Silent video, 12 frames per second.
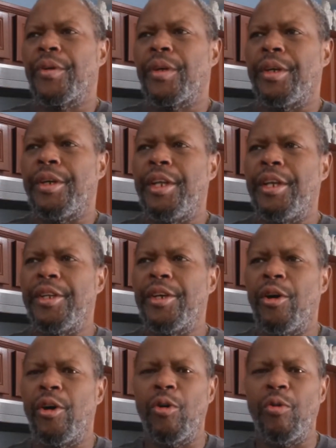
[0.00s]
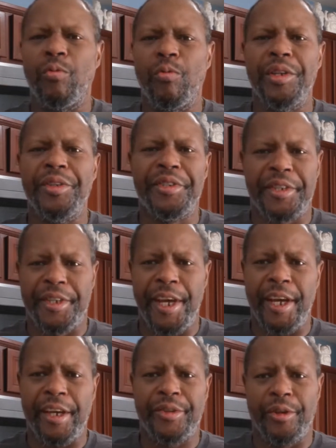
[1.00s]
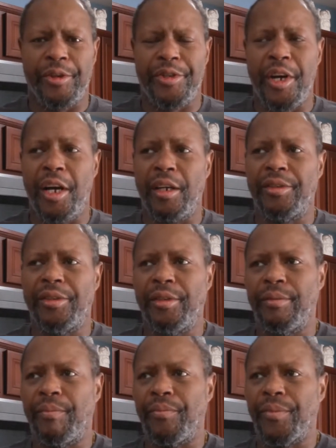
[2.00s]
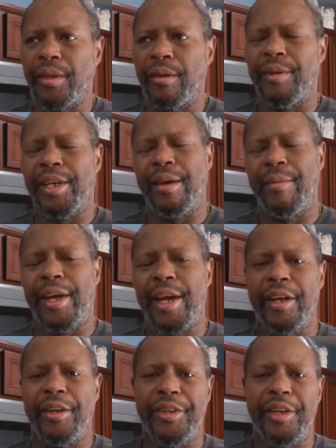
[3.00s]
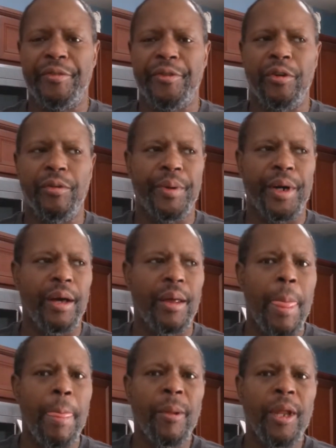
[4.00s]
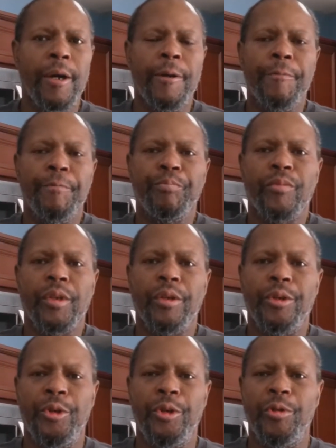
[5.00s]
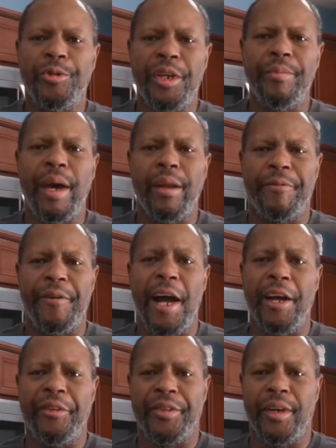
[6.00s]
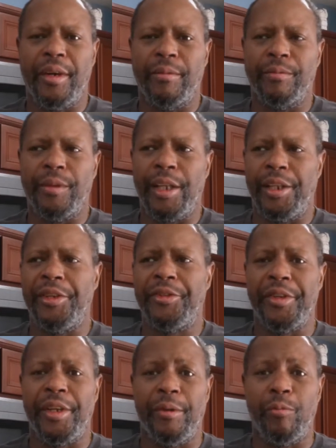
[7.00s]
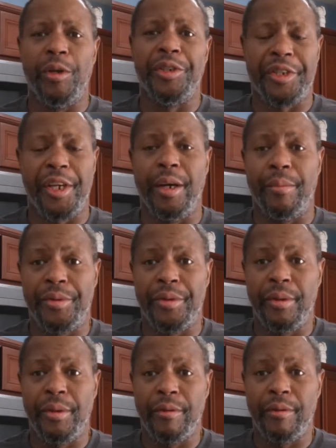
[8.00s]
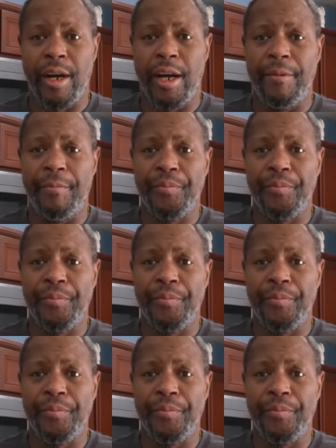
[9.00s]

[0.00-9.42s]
Getting the whole wood sticks or chunks can be kind of difficult, but you should be able to find some, at least the wood chips, right?